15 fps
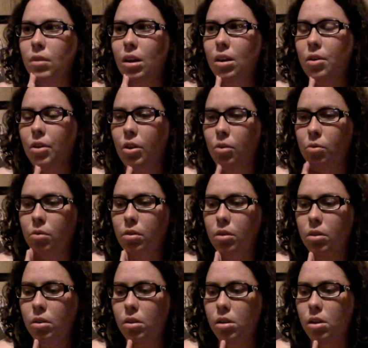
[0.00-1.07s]
I don't know.
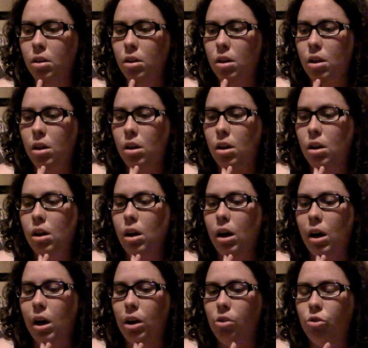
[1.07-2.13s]

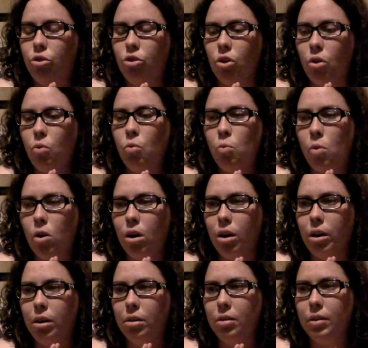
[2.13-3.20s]
I don't
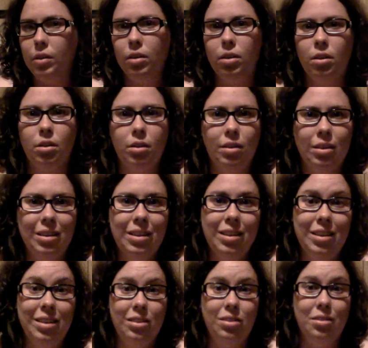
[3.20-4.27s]
want
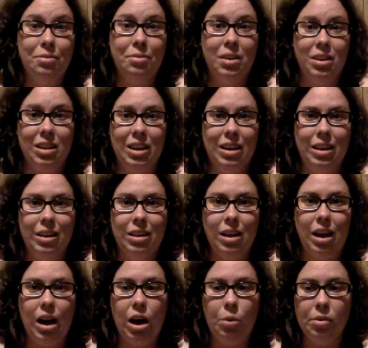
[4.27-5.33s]
to feel like
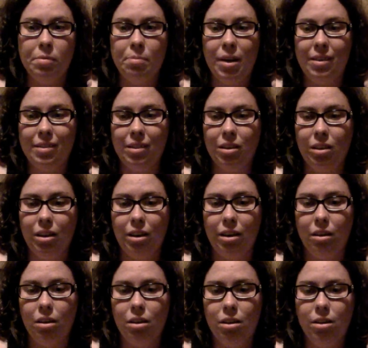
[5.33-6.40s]
I was
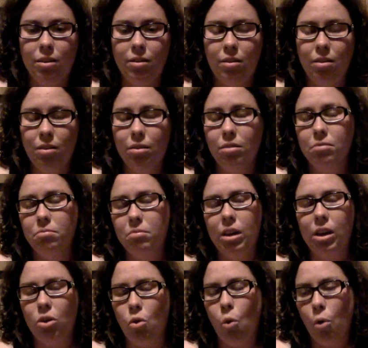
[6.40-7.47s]
basically
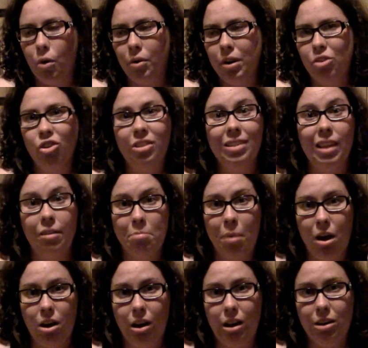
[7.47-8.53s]
ignored and just left
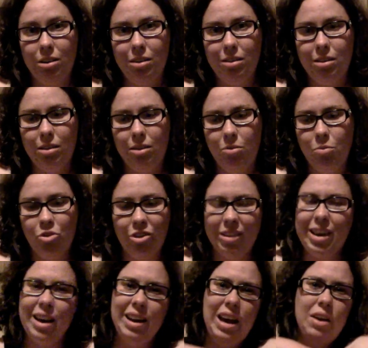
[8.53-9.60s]
behind, which is
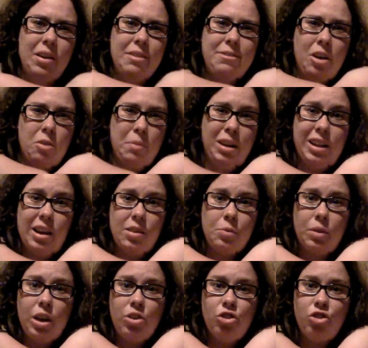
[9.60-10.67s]
kind of how I felt in my last
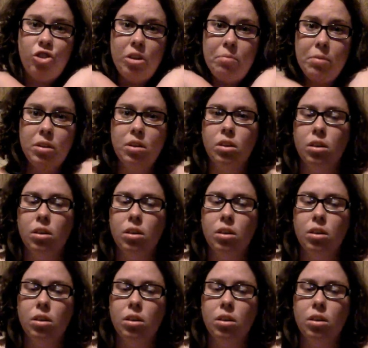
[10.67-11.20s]
relationship.